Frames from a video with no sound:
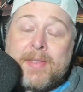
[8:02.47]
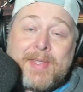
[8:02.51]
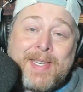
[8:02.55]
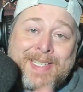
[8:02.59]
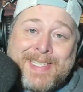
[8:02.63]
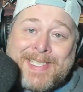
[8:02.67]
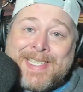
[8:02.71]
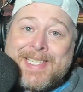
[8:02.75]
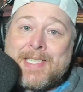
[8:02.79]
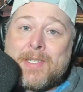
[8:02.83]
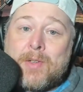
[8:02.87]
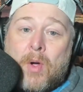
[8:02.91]

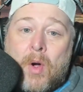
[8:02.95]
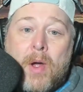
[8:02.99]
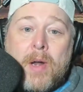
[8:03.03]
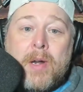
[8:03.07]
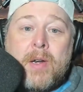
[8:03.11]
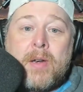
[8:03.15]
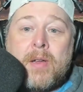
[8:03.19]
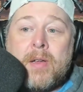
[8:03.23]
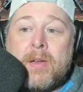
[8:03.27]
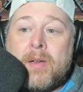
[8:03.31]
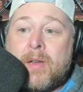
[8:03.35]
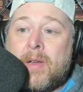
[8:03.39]
This is
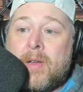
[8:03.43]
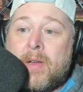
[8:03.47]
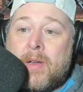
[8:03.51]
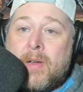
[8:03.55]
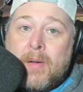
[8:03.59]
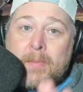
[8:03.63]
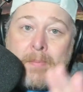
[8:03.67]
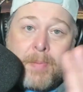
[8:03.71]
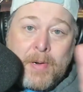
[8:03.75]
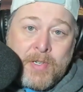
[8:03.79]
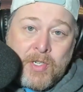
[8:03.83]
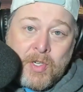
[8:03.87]
on
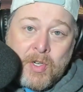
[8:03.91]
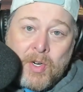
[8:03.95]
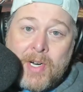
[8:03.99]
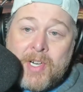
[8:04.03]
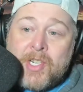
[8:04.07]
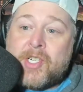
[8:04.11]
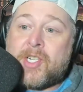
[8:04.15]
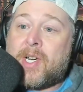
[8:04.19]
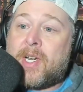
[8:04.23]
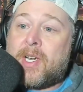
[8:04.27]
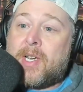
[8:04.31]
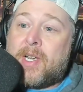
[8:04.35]

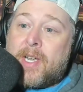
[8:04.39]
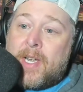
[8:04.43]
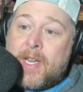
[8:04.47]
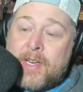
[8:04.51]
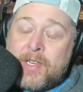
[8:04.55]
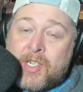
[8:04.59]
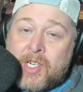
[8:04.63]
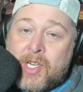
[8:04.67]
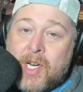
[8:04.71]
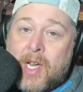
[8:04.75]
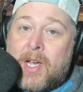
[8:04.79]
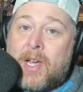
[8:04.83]
Patricia
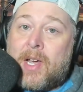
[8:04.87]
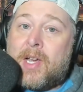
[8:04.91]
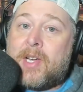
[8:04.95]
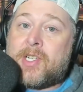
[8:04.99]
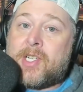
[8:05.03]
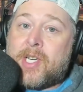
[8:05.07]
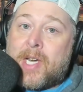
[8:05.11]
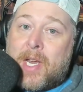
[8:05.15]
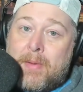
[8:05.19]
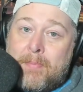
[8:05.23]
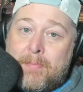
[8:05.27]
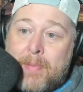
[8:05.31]
and
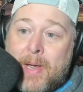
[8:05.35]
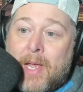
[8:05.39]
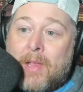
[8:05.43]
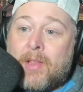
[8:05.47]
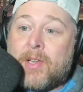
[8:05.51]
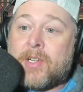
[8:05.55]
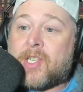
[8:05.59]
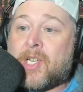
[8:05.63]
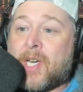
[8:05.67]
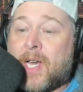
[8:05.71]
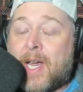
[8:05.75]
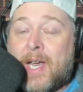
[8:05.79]
Judge and
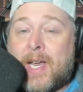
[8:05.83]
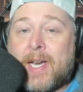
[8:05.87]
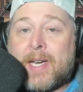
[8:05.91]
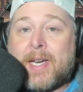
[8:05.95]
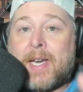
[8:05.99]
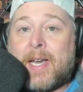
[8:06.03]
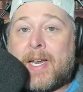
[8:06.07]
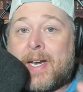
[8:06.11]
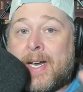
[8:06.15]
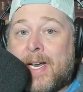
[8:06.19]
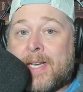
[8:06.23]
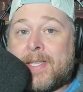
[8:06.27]
Belichick,
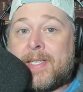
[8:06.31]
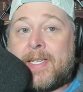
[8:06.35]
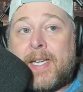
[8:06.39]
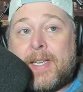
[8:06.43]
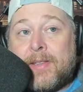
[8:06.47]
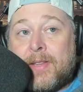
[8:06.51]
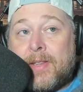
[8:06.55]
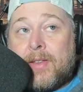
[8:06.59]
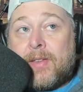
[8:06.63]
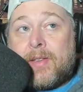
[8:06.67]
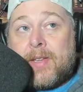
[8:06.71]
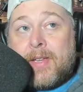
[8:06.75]
and at the
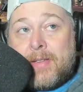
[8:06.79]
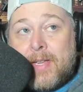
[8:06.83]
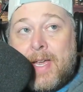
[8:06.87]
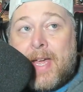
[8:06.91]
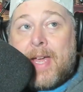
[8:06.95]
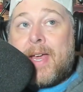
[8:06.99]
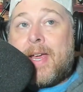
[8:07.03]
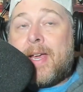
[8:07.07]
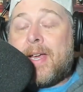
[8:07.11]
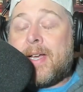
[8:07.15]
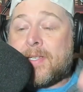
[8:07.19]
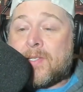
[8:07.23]
end of the
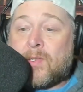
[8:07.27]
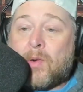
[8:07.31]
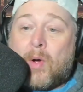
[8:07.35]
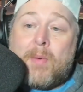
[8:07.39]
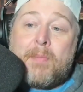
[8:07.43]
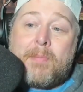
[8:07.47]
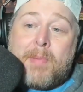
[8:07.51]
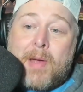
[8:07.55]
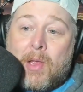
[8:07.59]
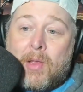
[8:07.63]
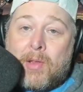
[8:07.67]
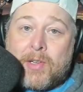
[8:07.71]
day, it's
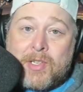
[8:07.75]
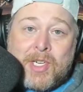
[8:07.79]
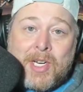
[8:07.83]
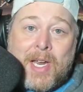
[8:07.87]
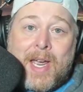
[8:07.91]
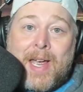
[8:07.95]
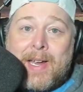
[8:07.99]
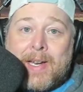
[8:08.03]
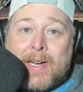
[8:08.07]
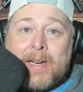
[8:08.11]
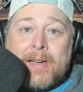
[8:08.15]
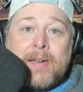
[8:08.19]
on
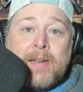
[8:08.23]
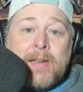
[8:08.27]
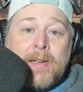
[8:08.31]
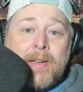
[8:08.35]
Belichick